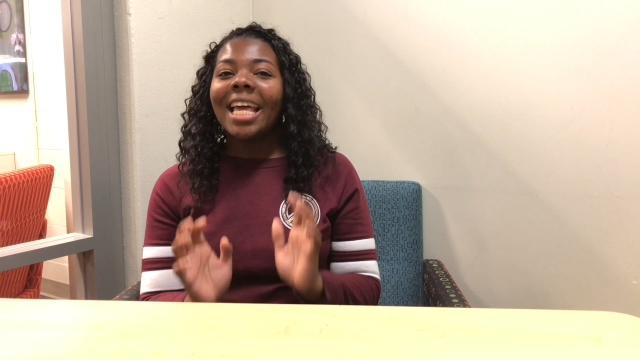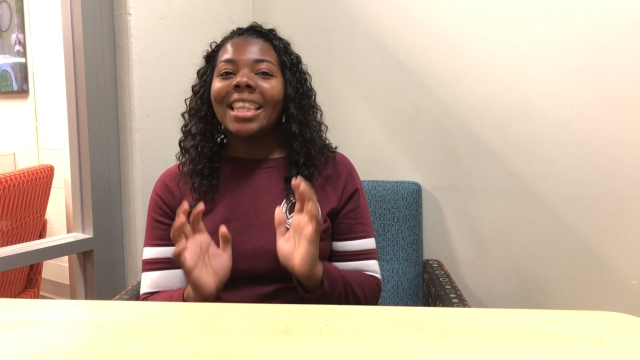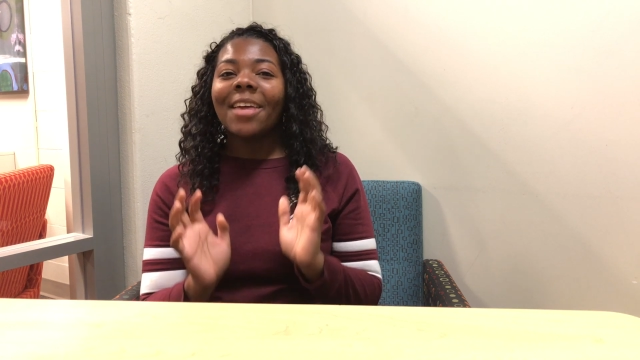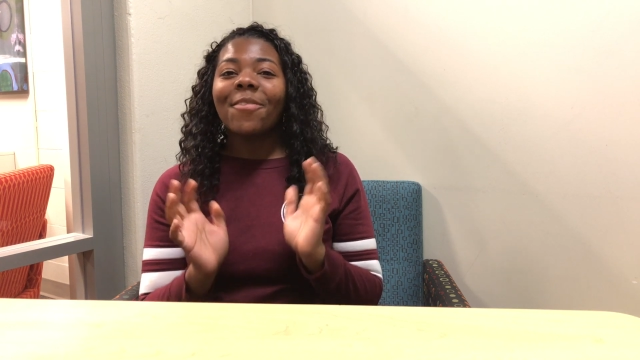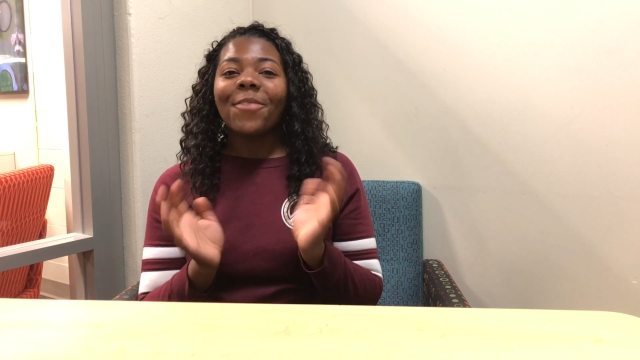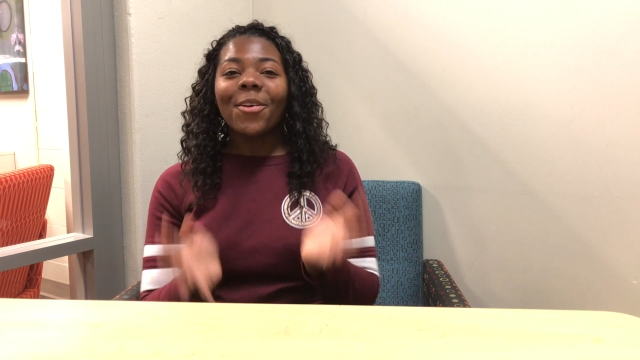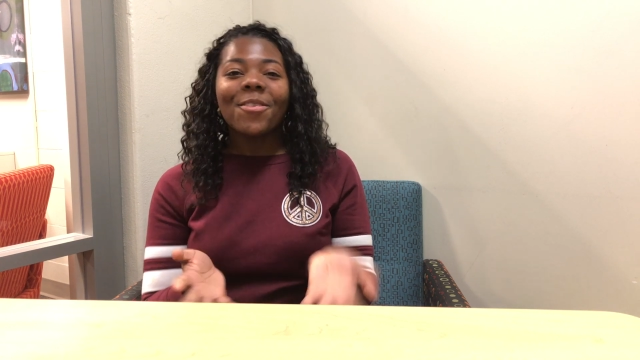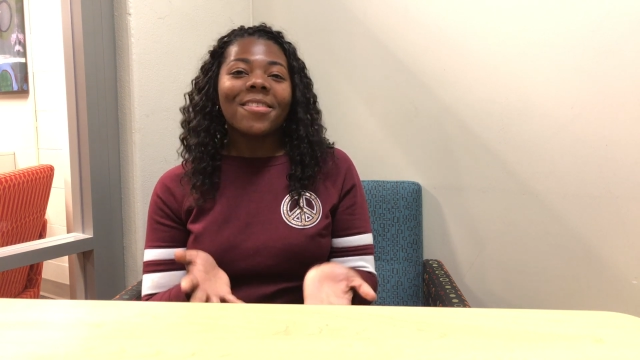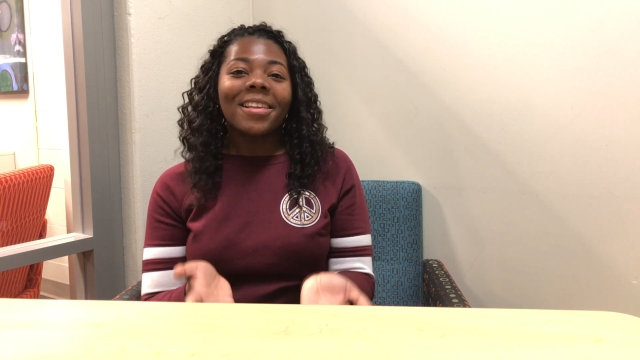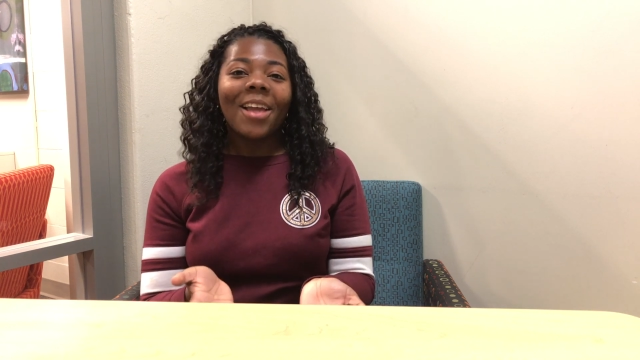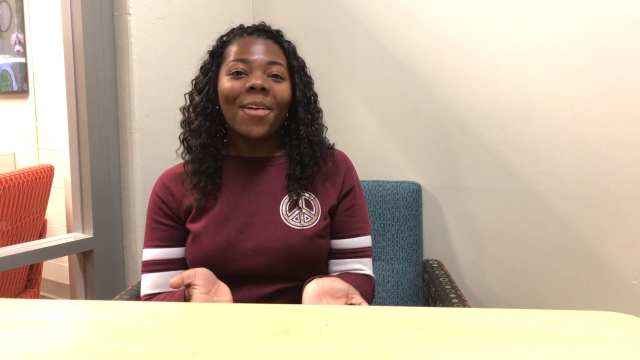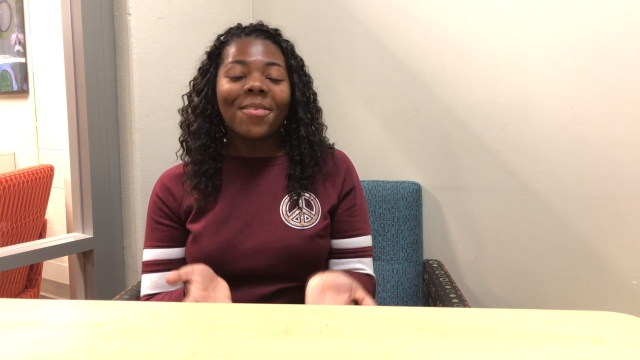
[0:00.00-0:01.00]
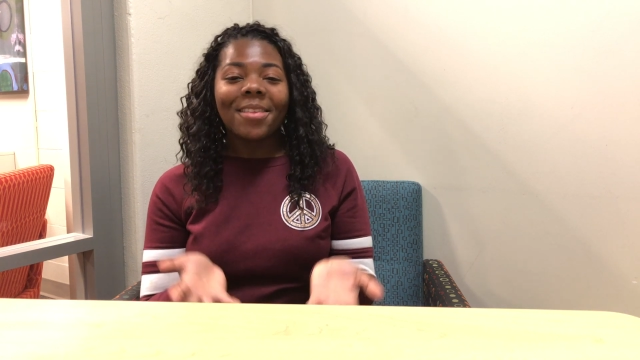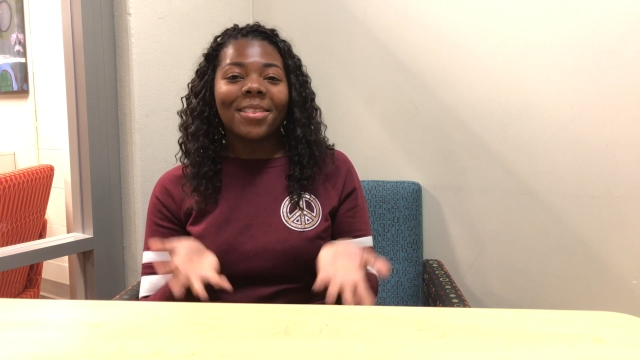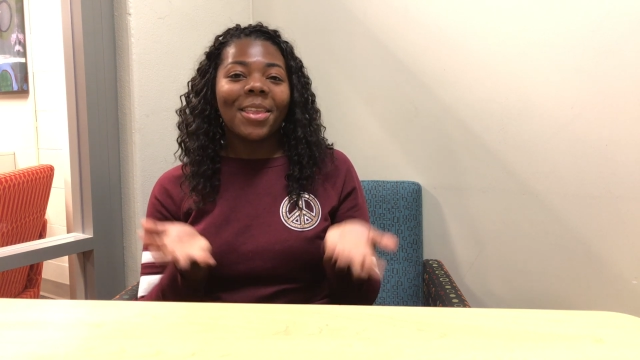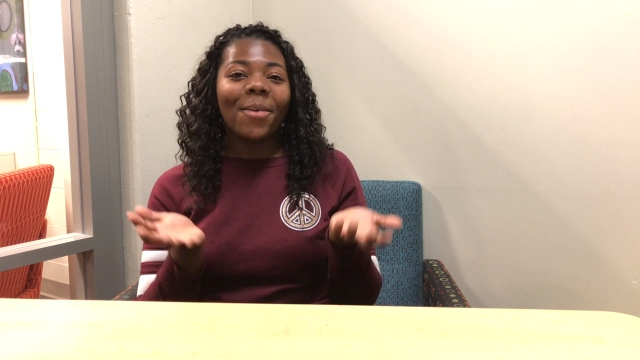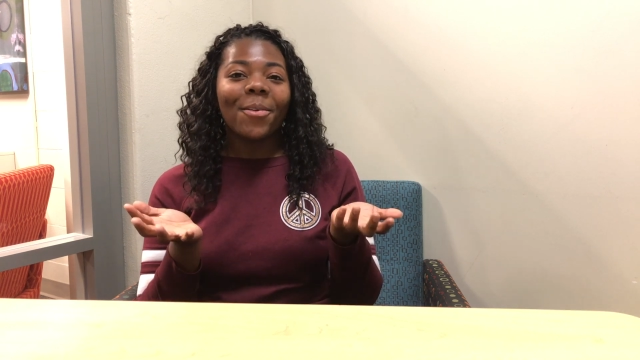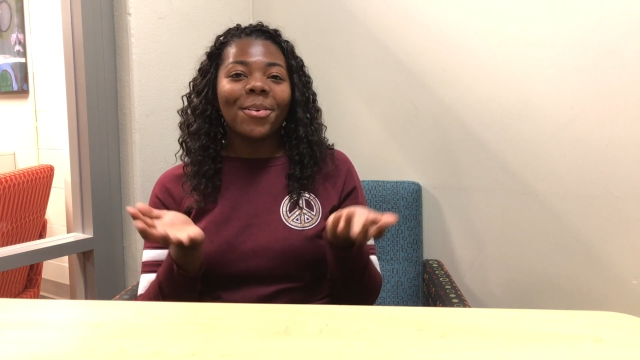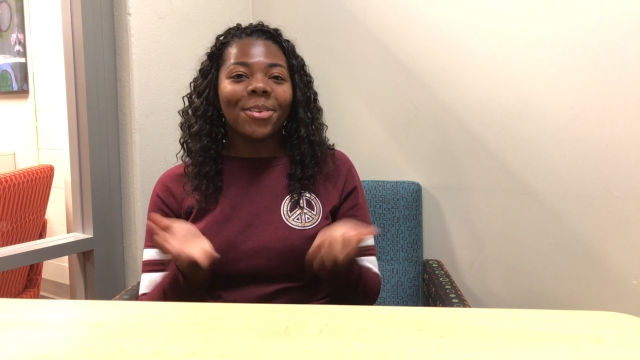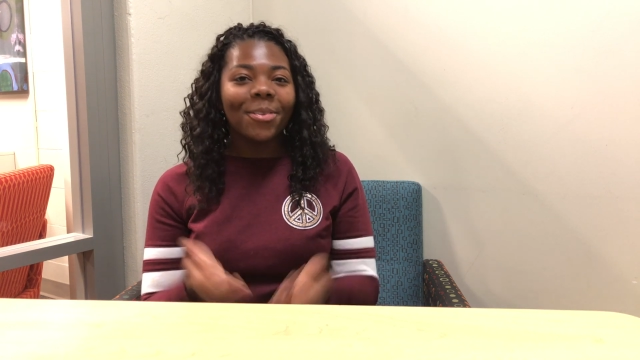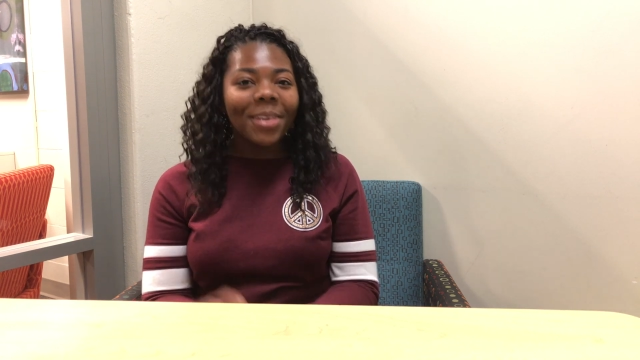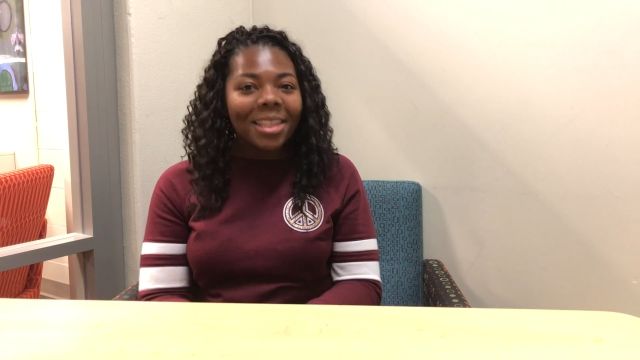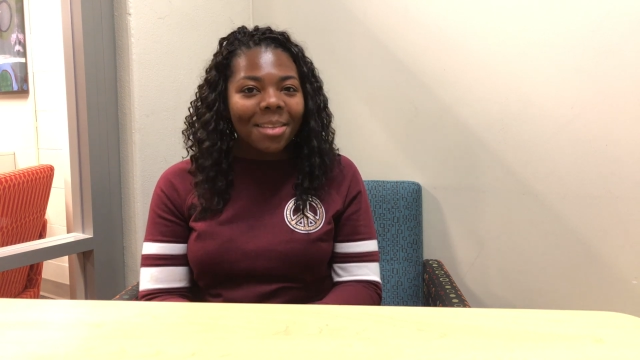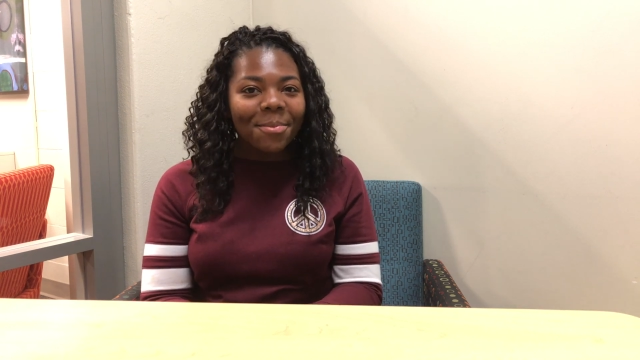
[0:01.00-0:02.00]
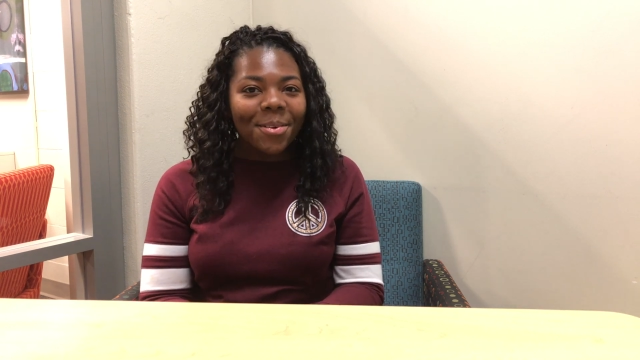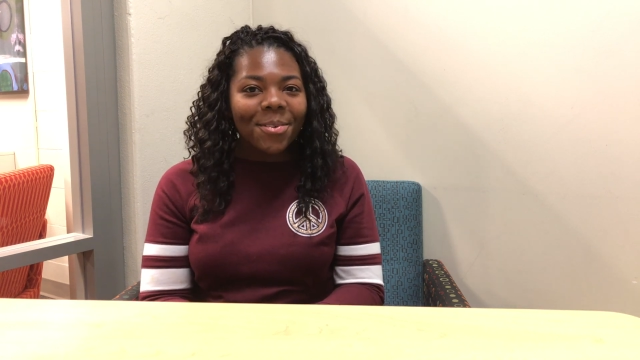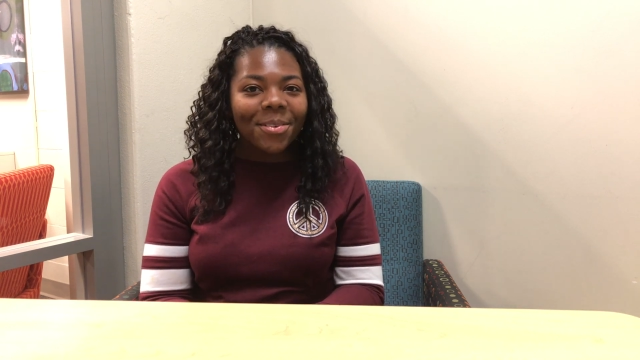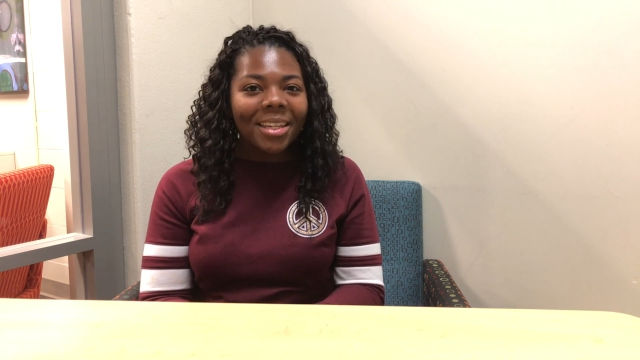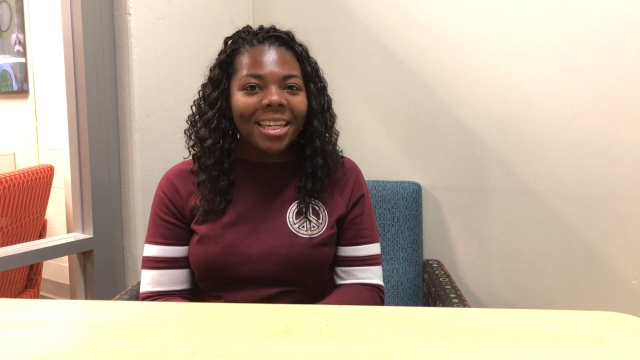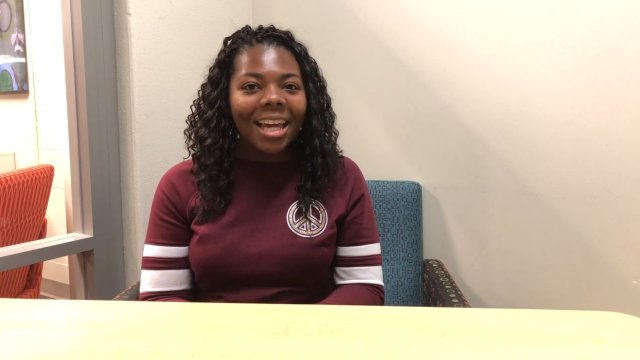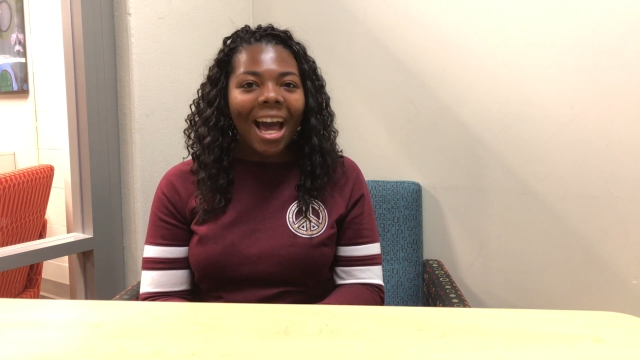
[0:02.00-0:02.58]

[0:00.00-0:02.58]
they first announced that they were doing the movie,